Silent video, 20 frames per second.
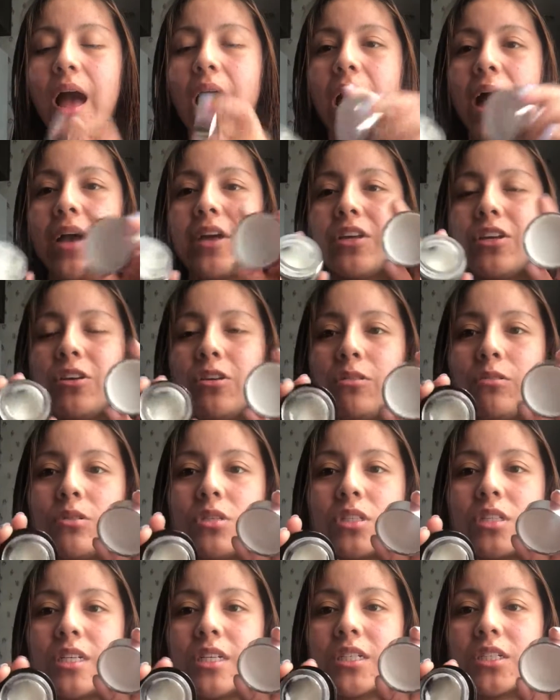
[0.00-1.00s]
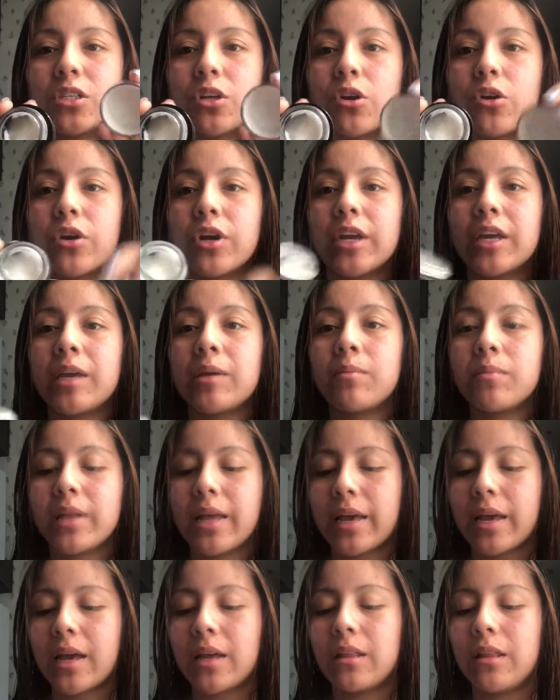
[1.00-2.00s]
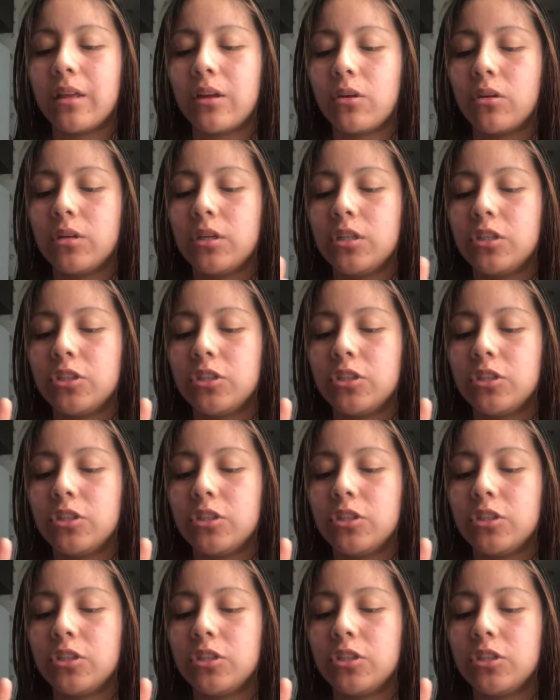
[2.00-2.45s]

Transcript: I use this cream, like I literally